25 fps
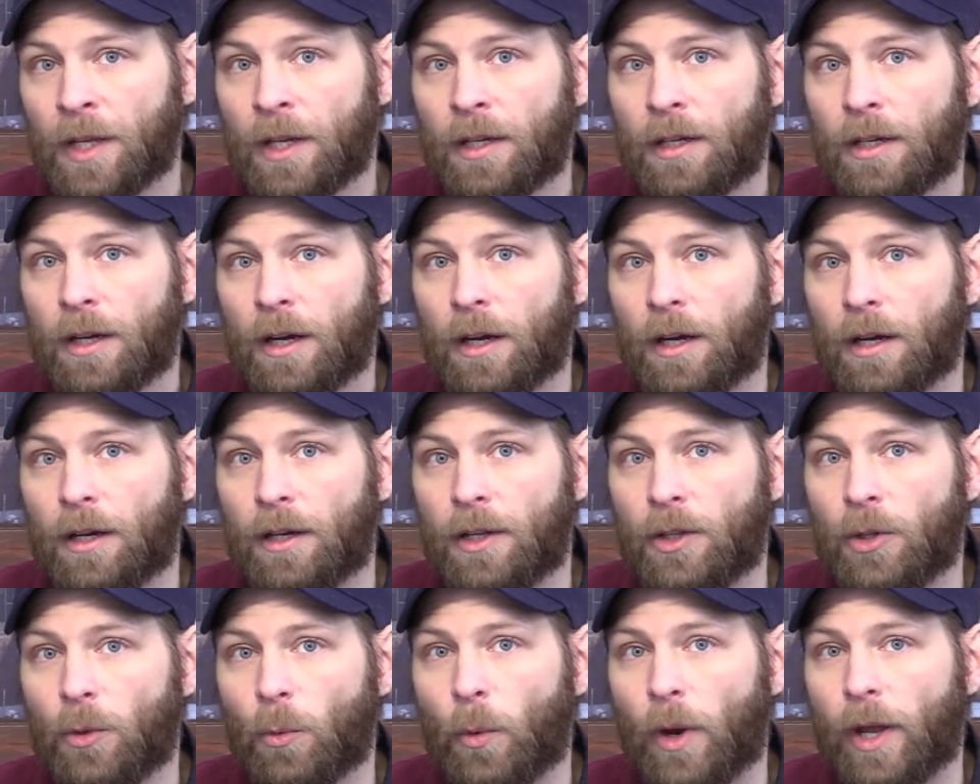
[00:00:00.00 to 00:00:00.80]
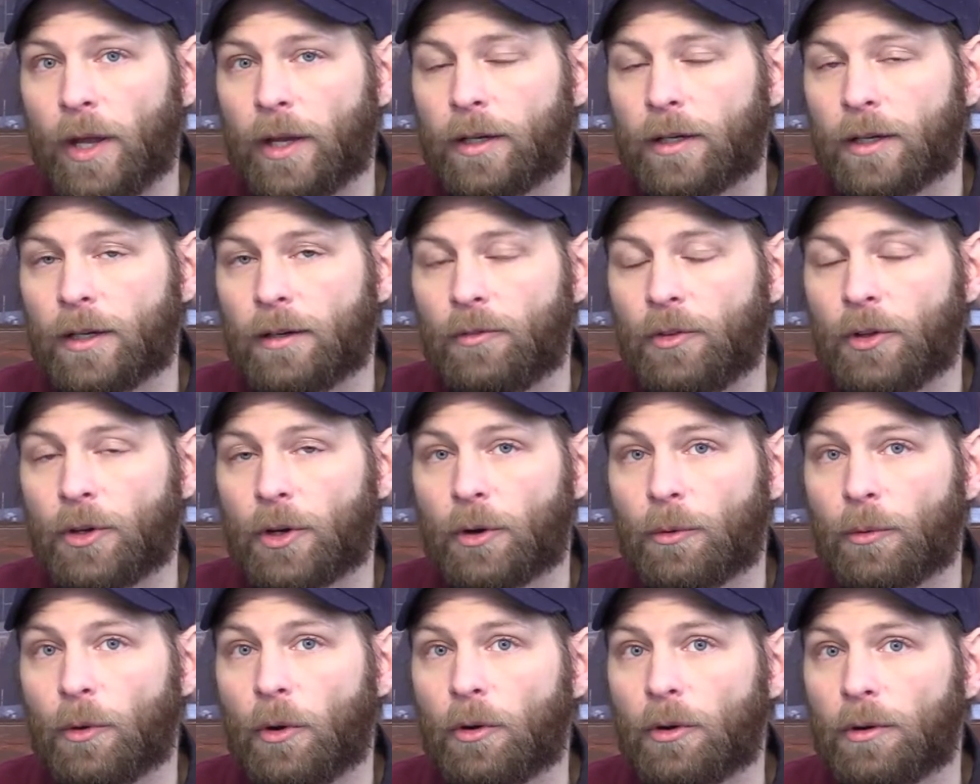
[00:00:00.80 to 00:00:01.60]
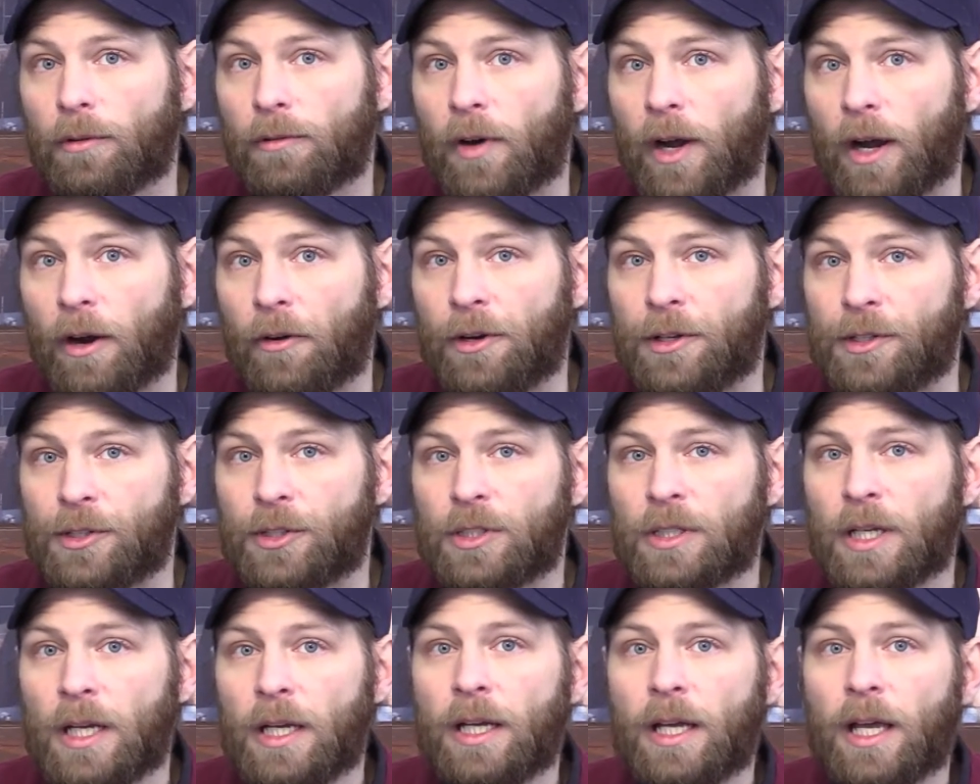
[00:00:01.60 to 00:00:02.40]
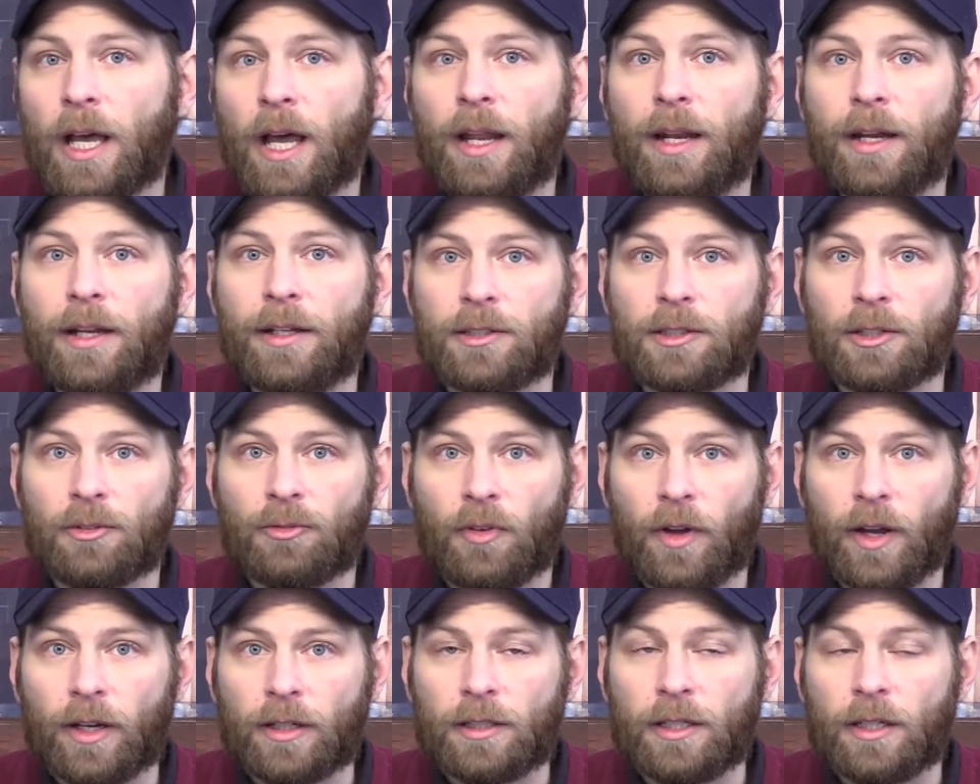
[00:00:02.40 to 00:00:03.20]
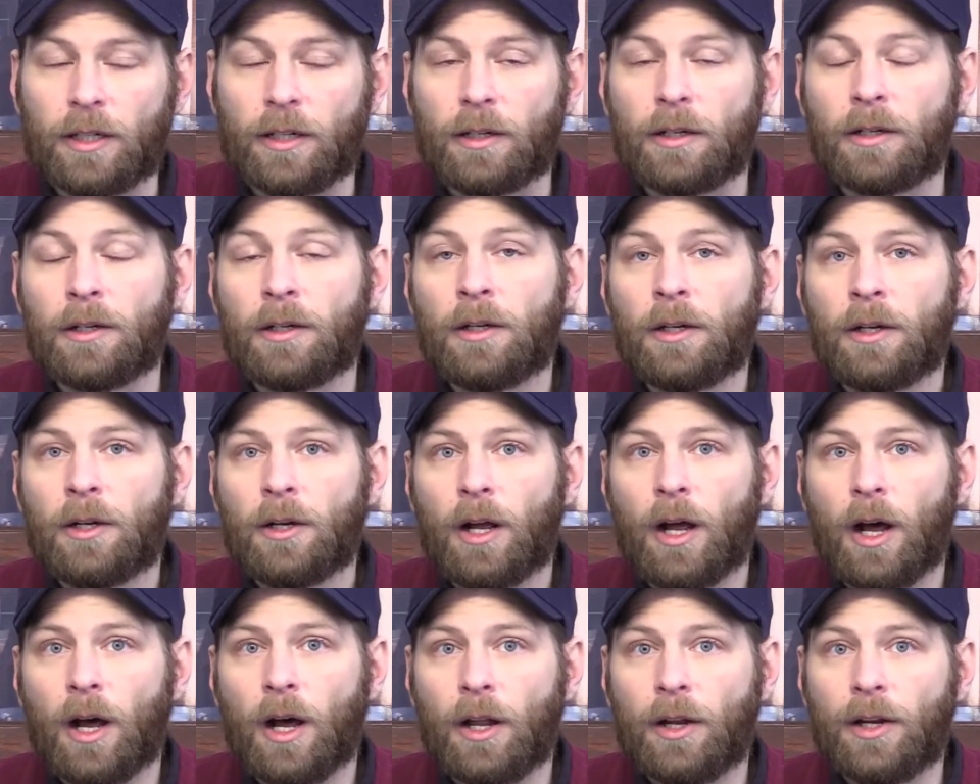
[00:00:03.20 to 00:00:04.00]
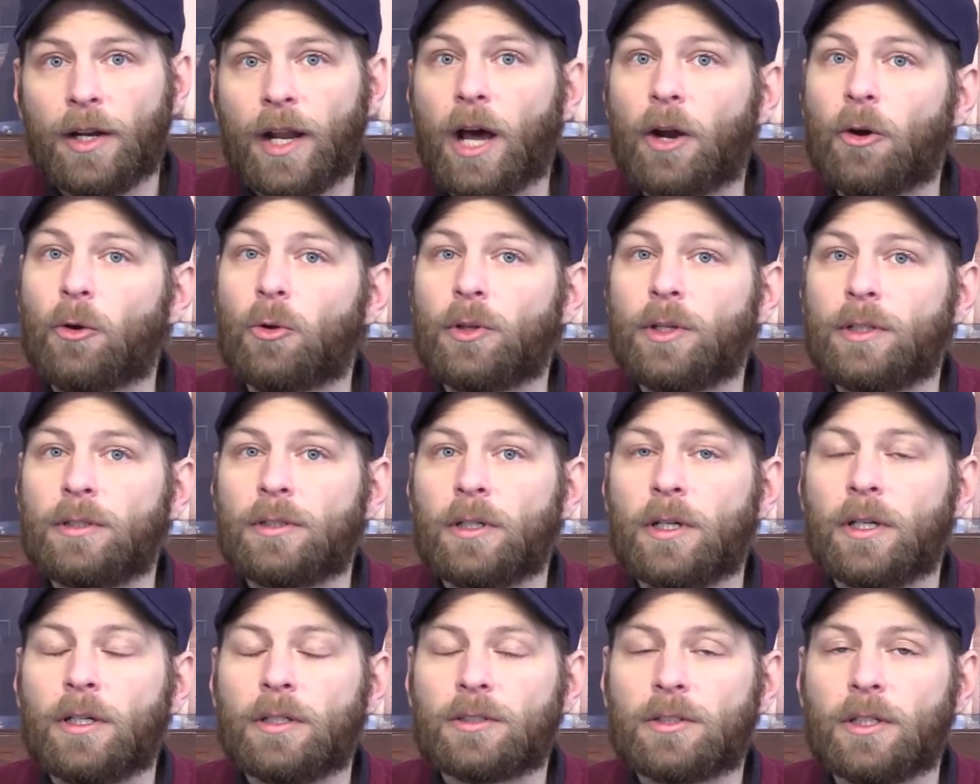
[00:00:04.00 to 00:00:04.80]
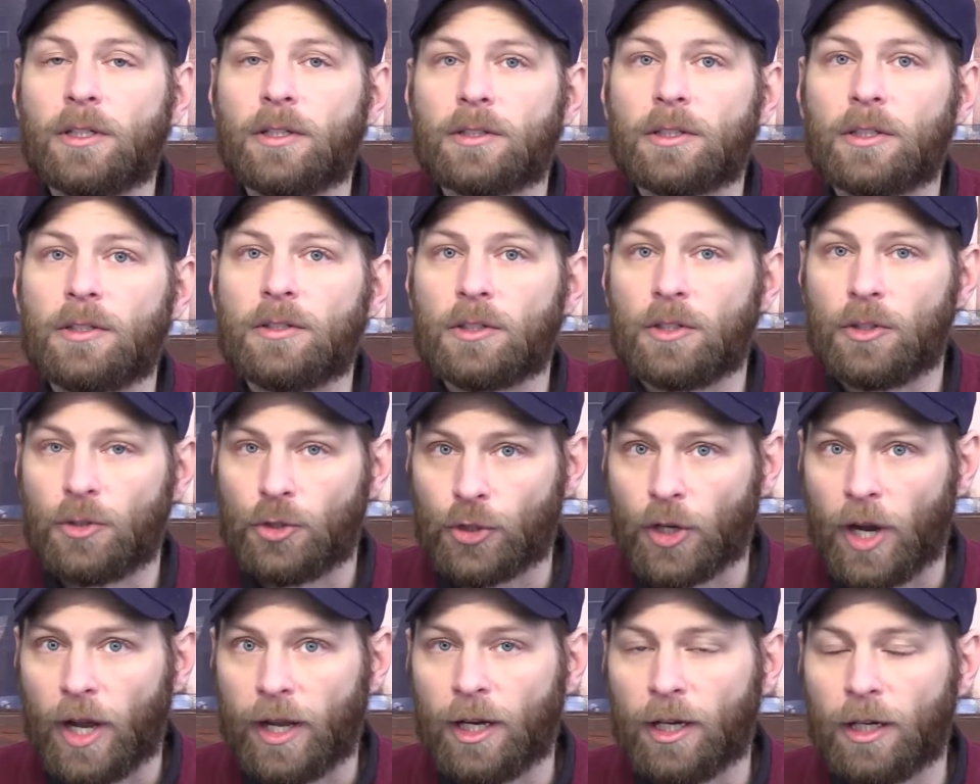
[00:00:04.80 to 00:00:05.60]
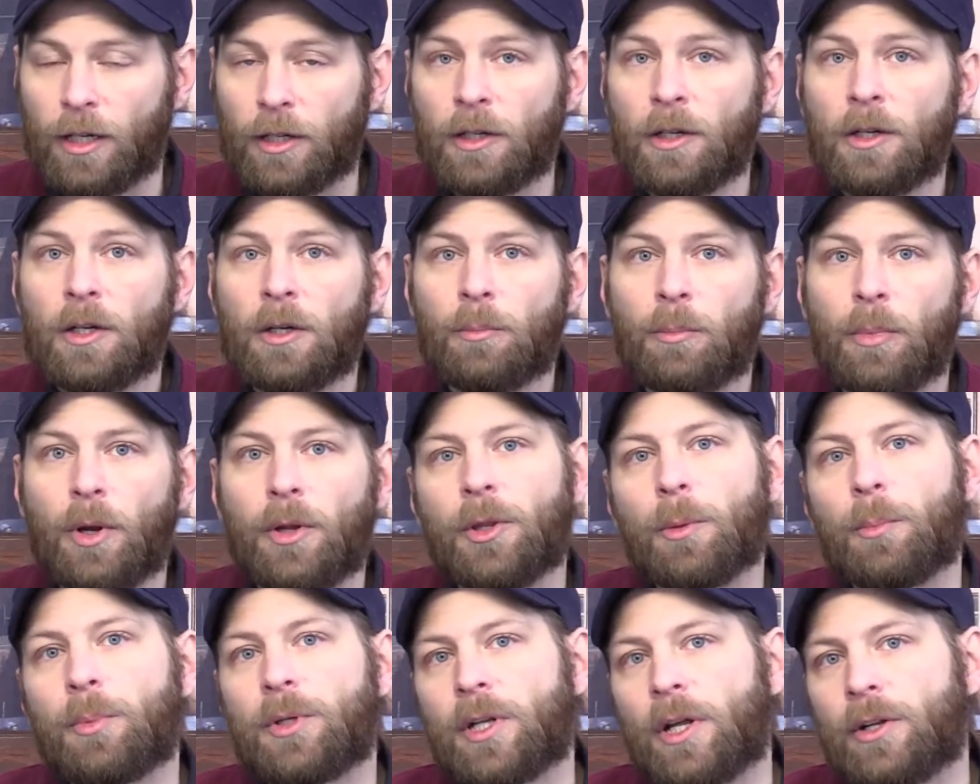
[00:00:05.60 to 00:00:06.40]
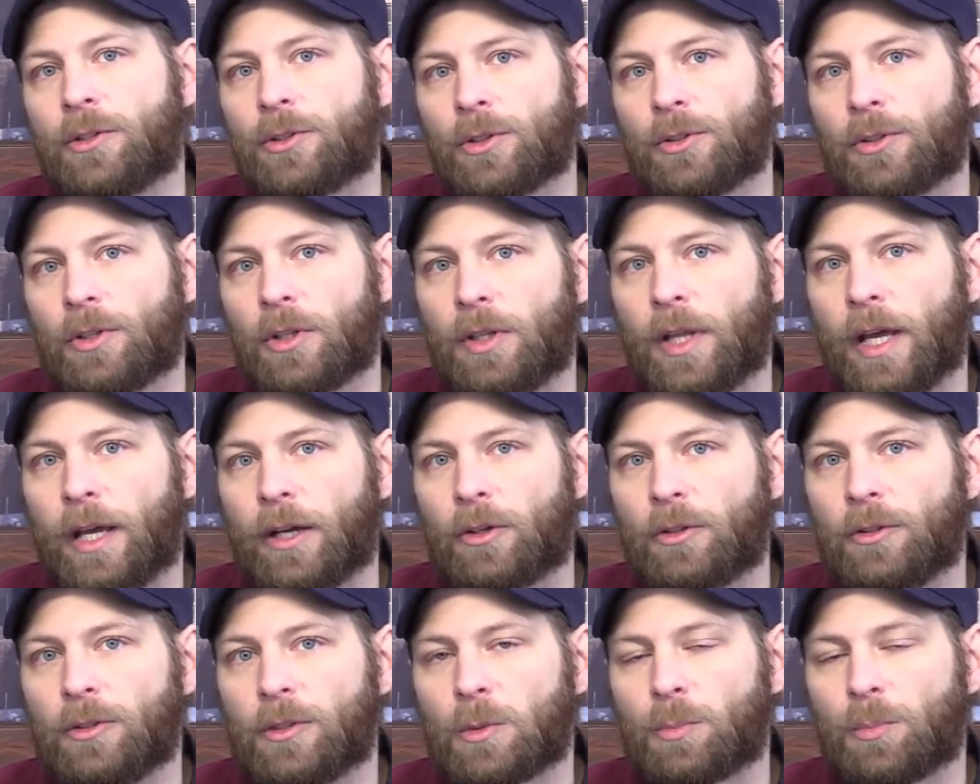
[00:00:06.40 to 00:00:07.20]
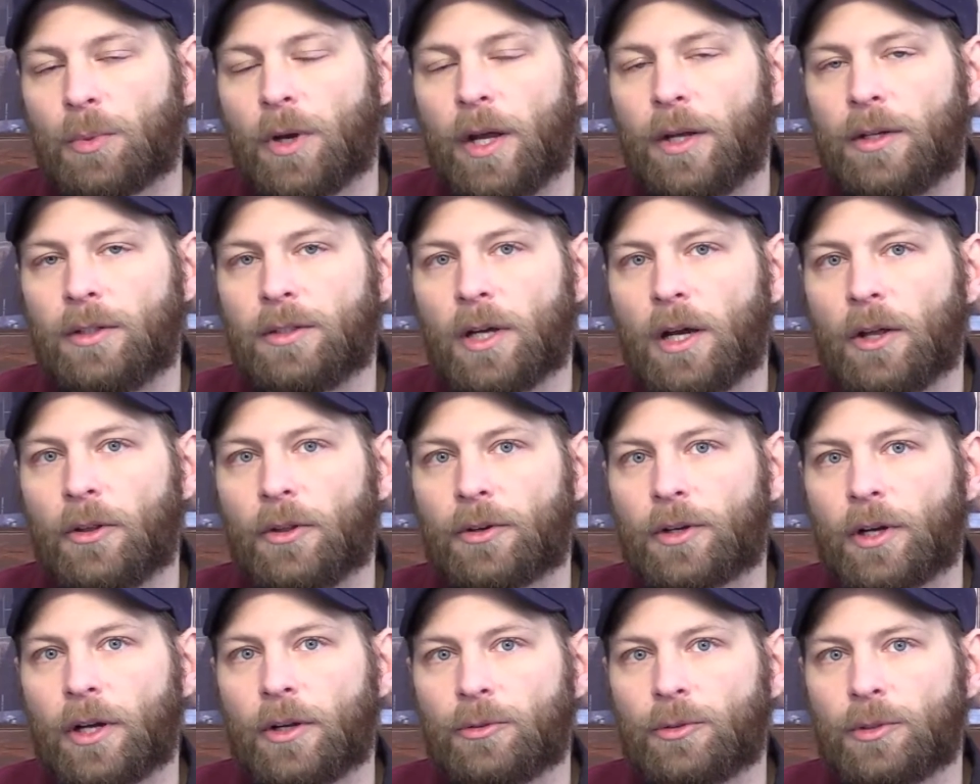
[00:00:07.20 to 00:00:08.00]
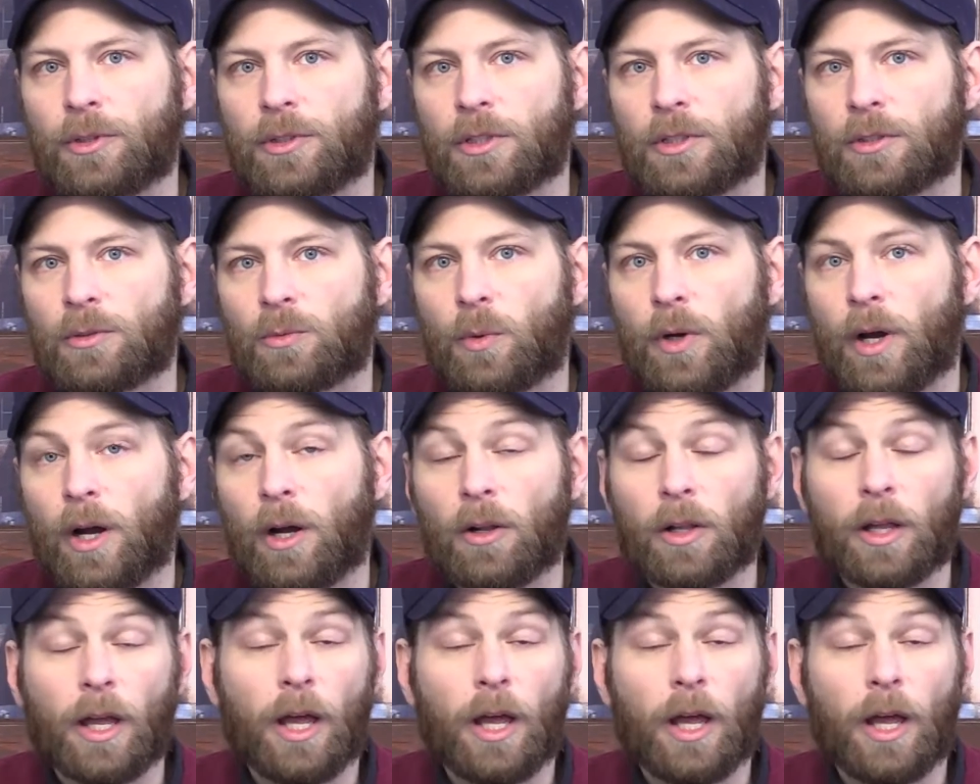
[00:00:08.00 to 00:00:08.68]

uh, in the wake of the coronavirus and its affecting uh, not only citizens in China, but the potential that that could spread to other countries as well.